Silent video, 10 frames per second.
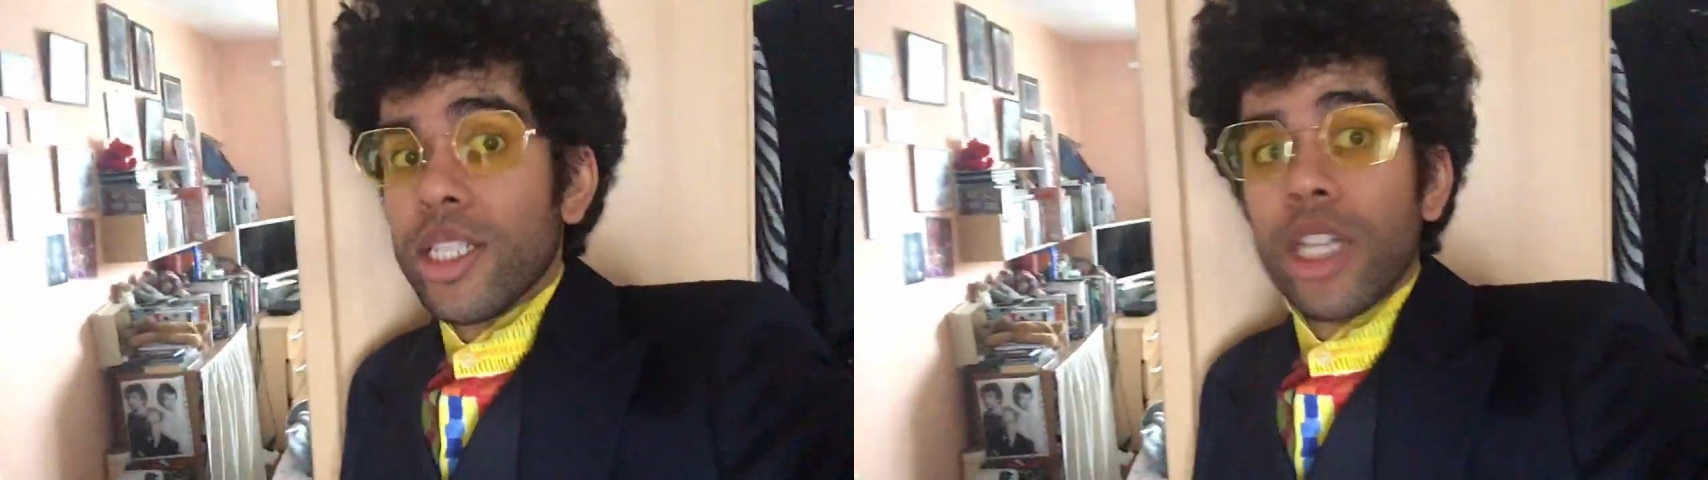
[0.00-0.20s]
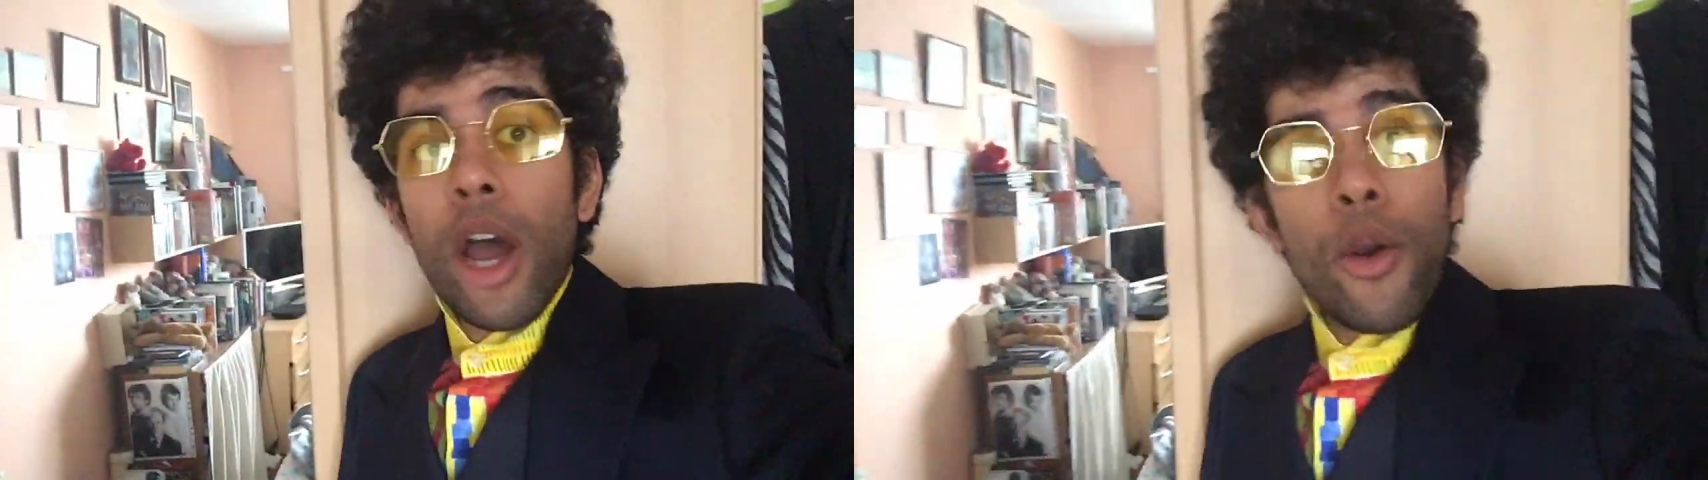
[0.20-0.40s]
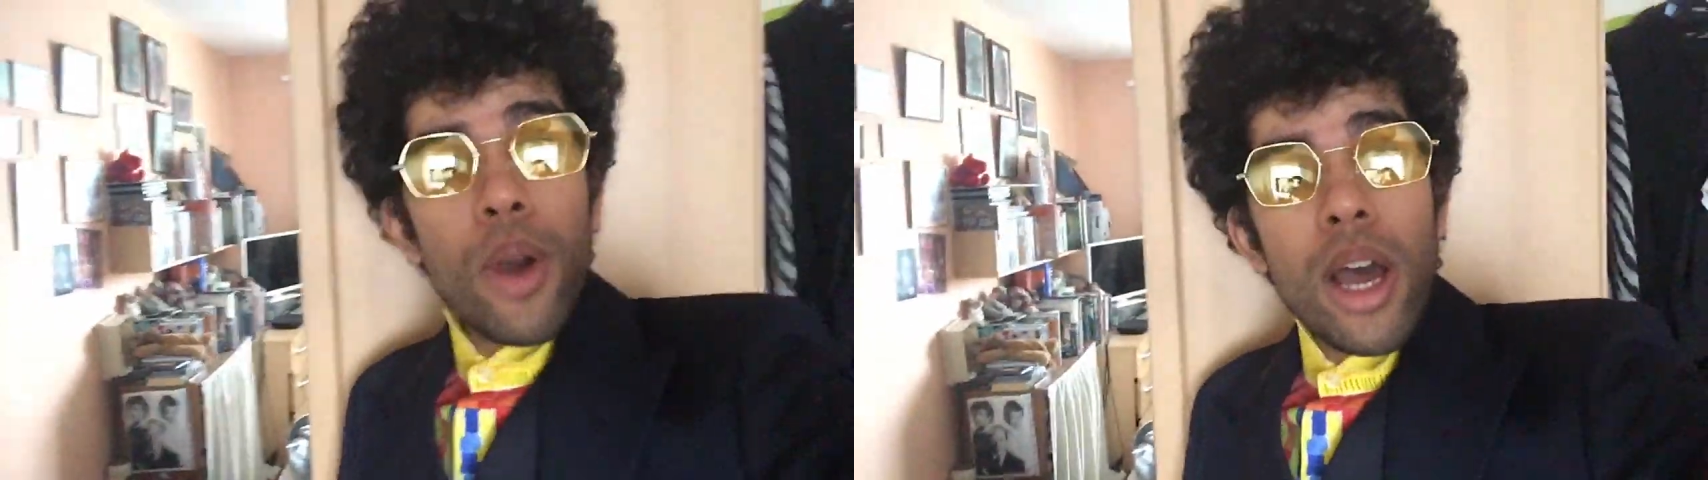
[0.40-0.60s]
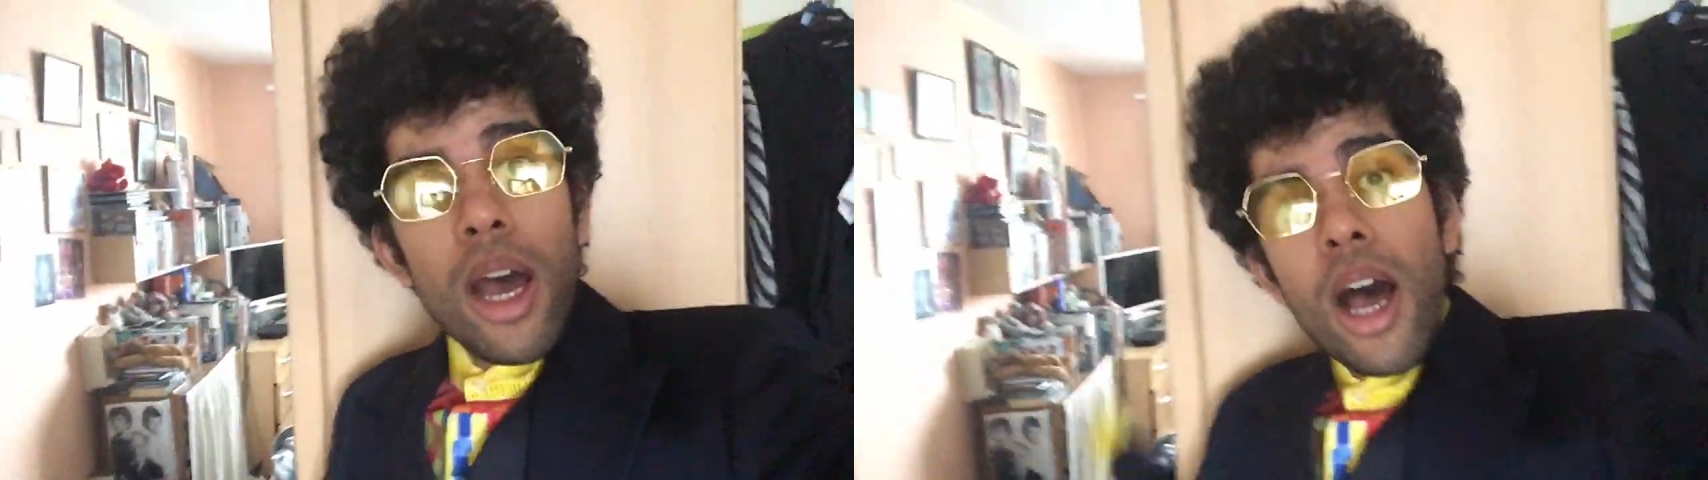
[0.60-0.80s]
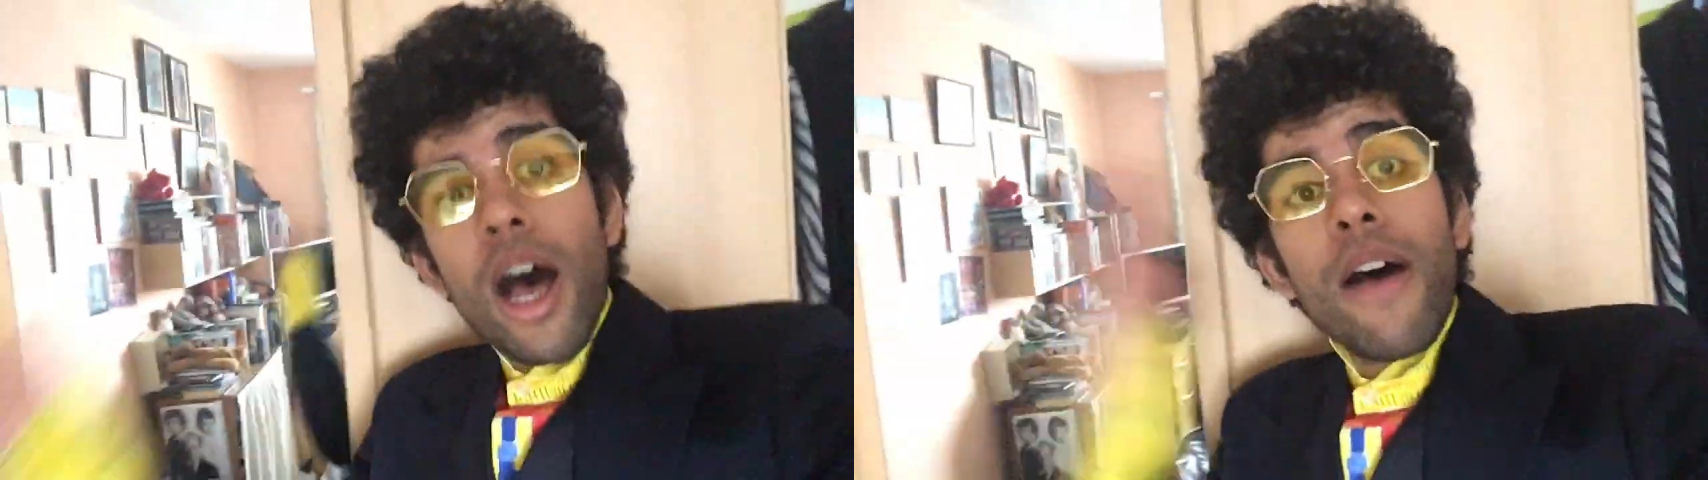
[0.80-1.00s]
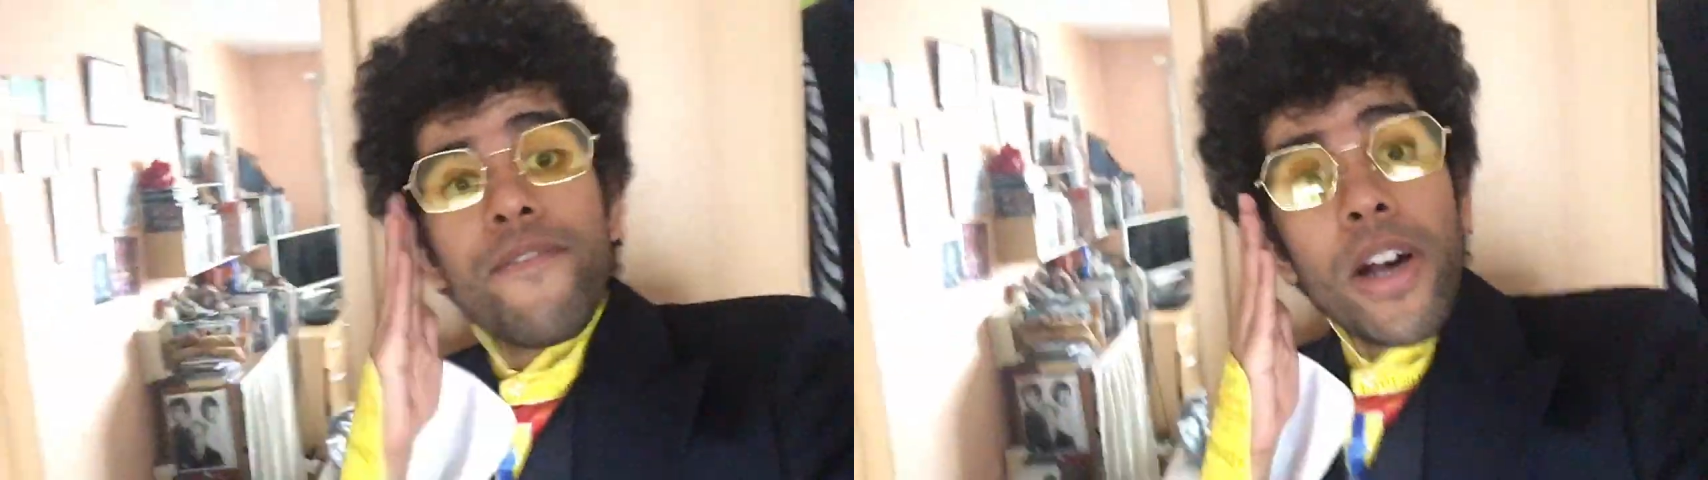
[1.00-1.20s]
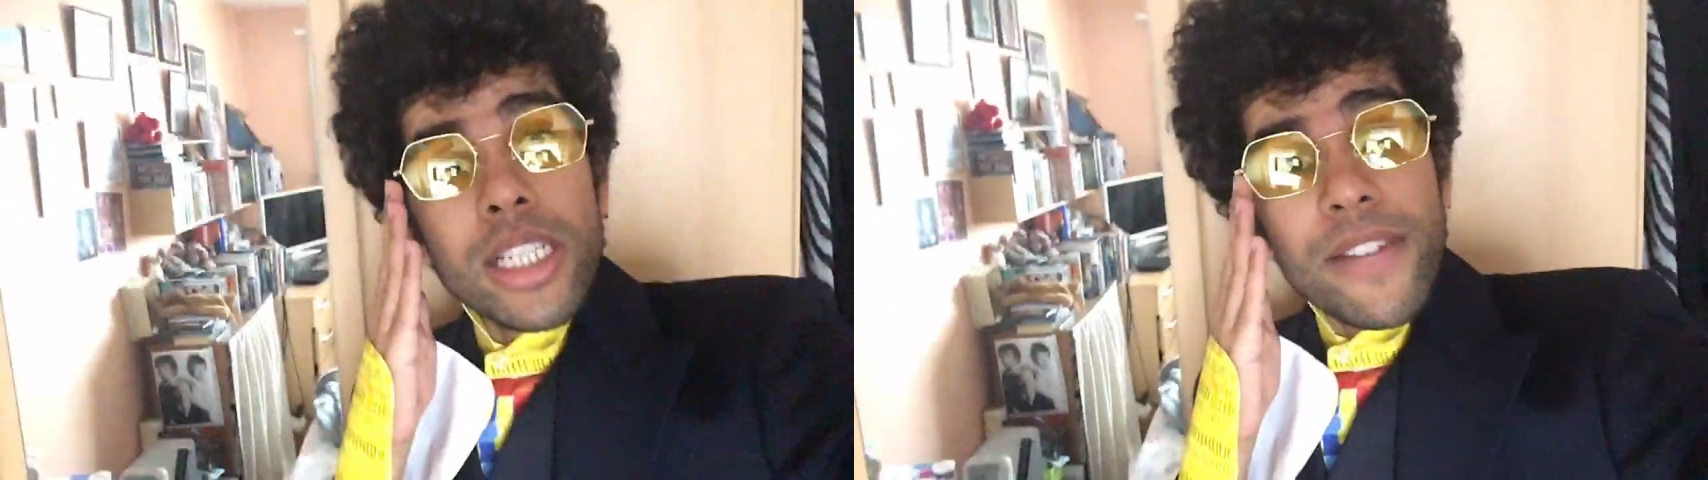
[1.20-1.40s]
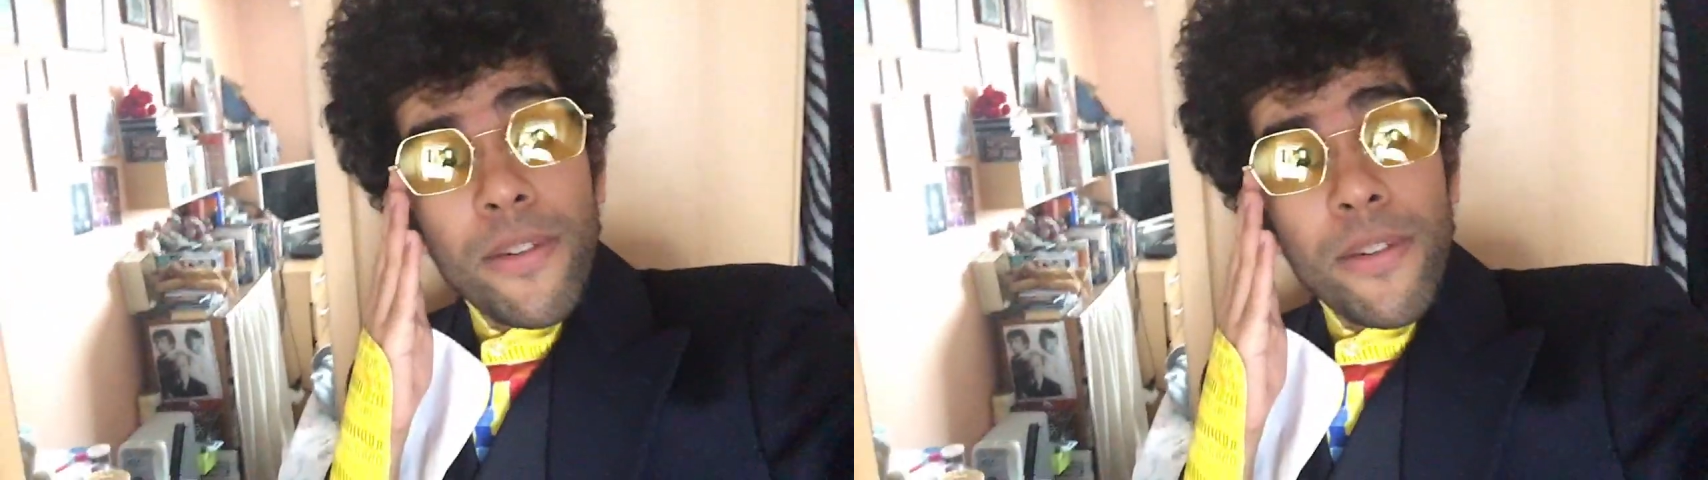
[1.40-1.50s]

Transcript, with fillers: So, uh, firstly